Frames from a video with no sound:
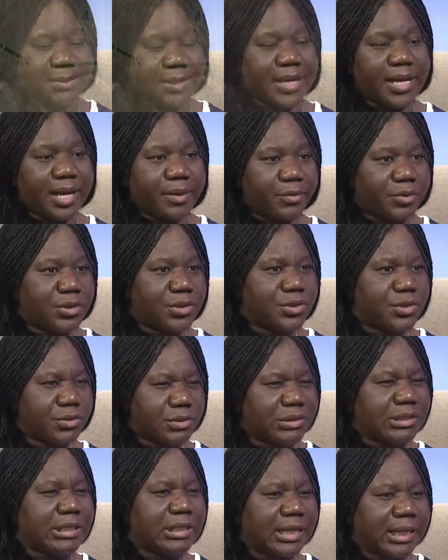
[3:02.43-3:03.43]
time, which is
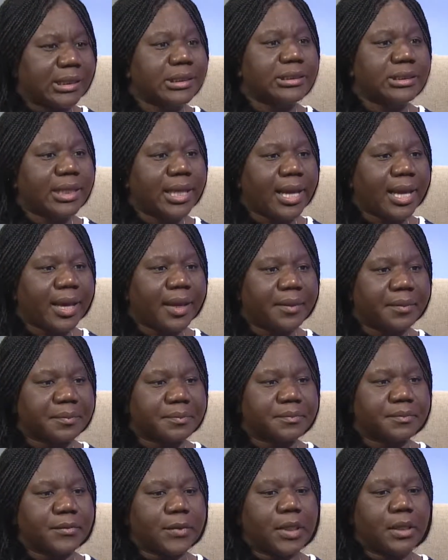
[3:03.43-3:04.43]
usually the next day.
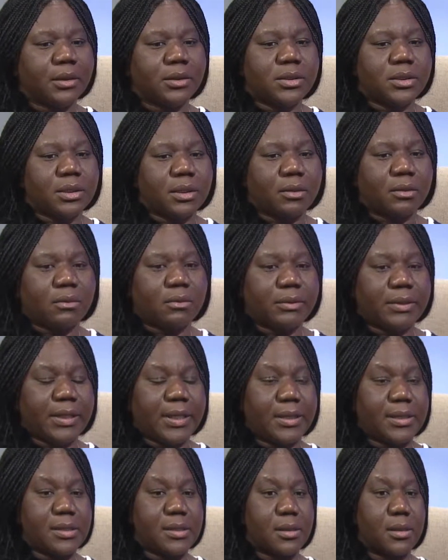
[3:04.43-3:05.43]
So
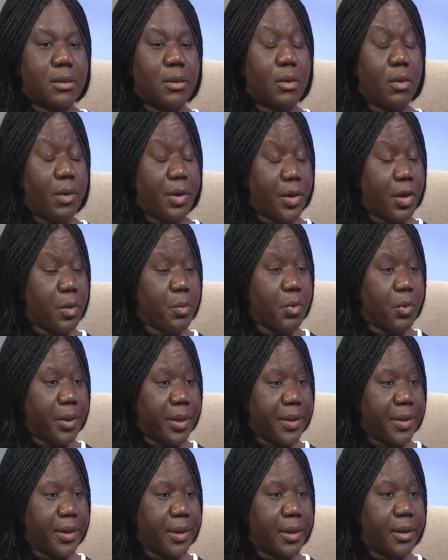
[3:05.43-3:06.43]
it's going home
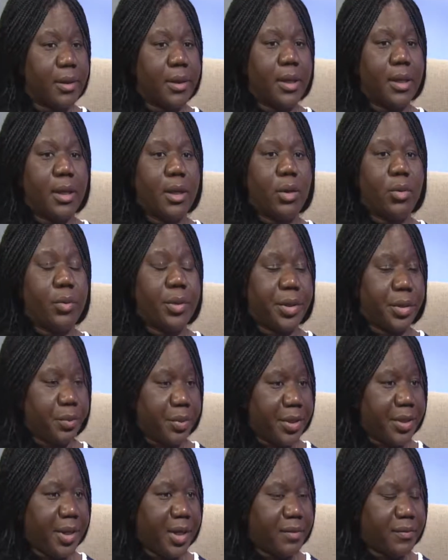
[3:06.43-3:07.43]
quicker, quicker
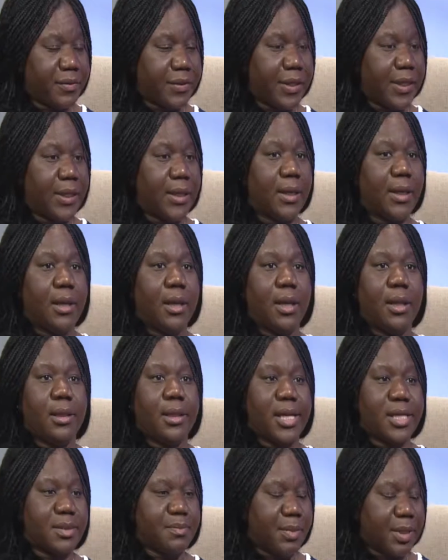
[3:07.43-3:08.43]
recovery,
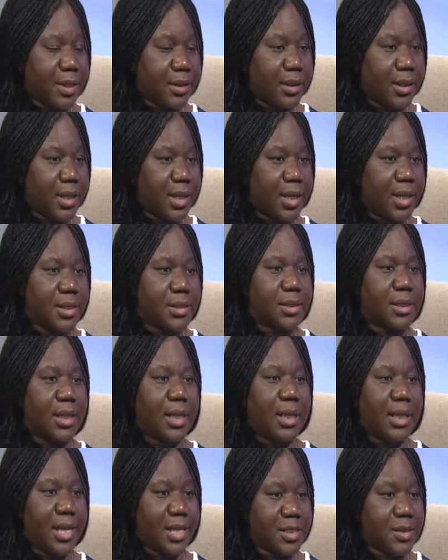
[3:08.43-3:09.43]
less blood loss,
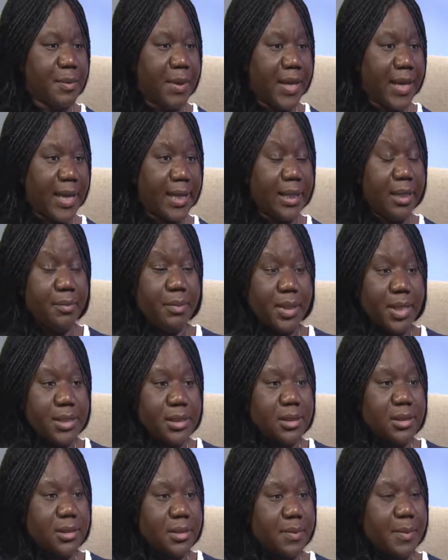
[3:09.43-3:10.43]
less pain, and
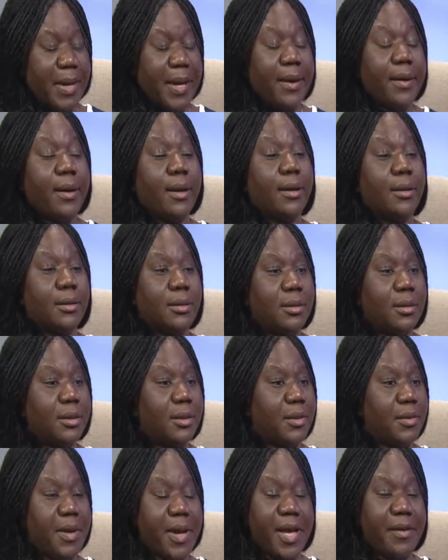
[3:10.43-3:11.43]
plus it looks better. You
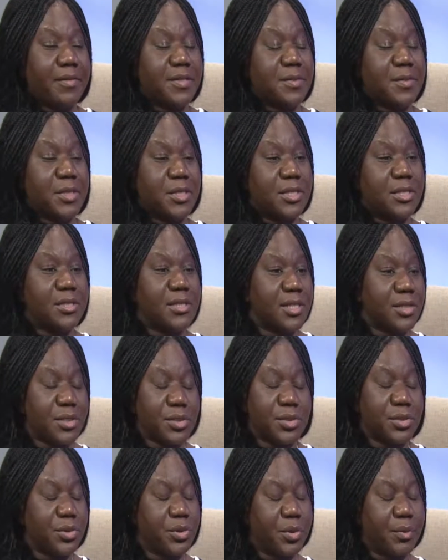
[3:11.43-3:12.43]
don't have as much
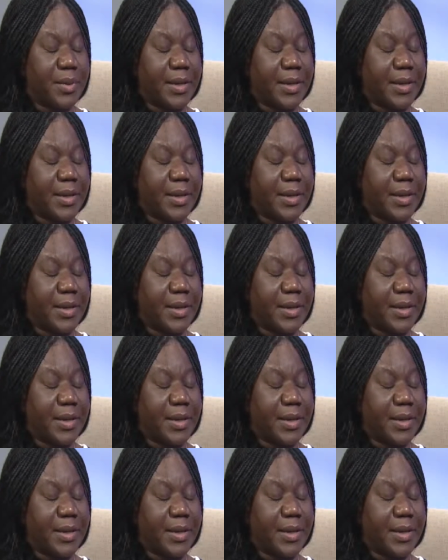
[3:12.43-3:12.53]
incisions on your